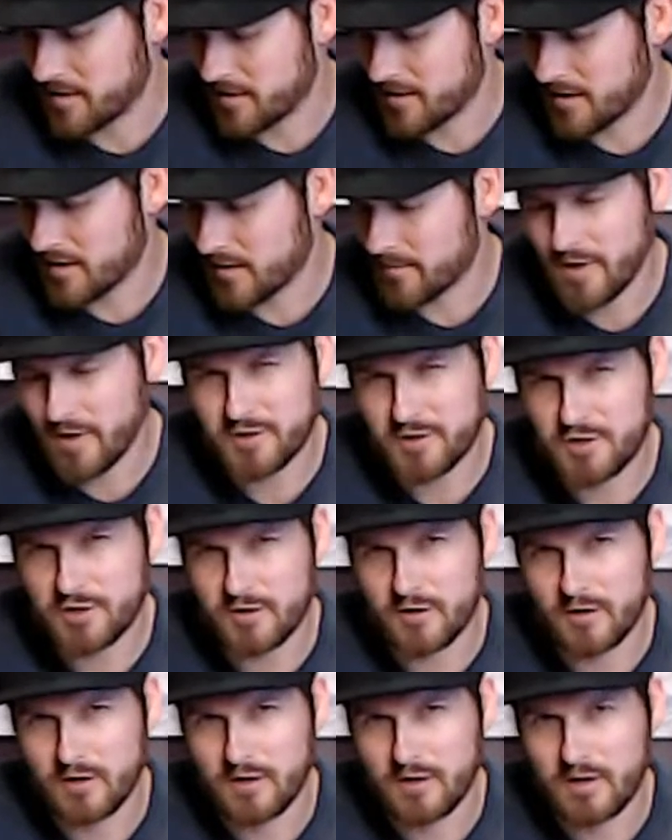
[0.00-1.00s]
again, I'm not
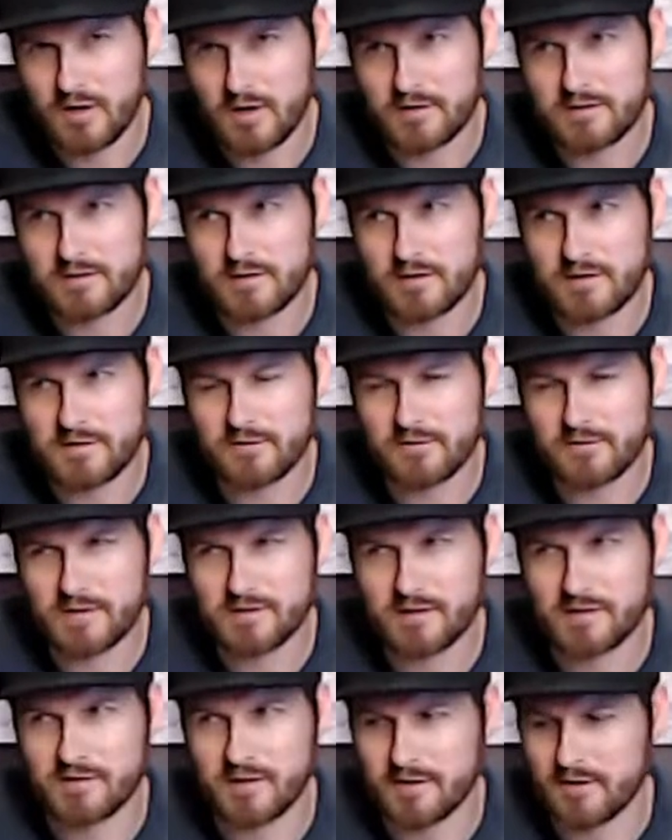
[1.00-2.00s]
sure because it is only
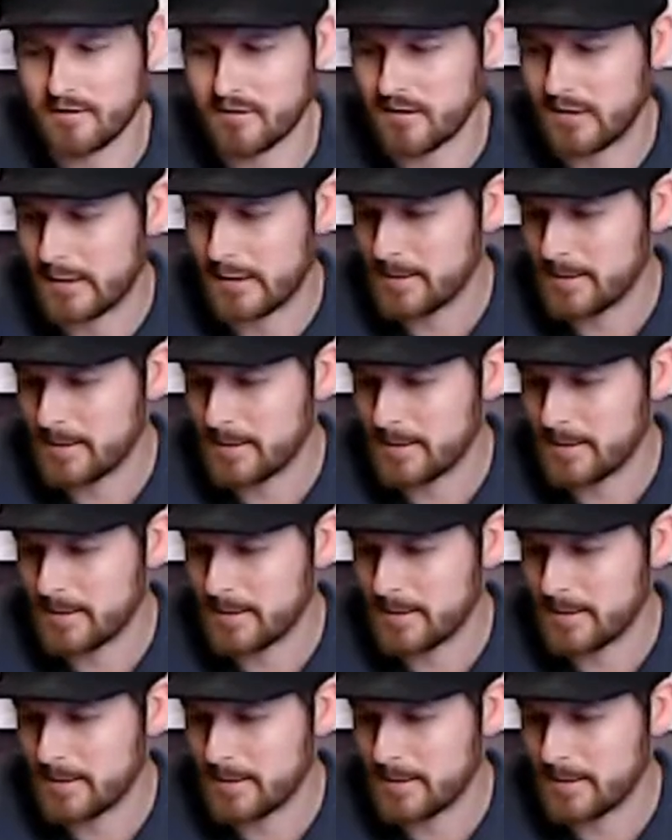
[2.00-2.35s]
600.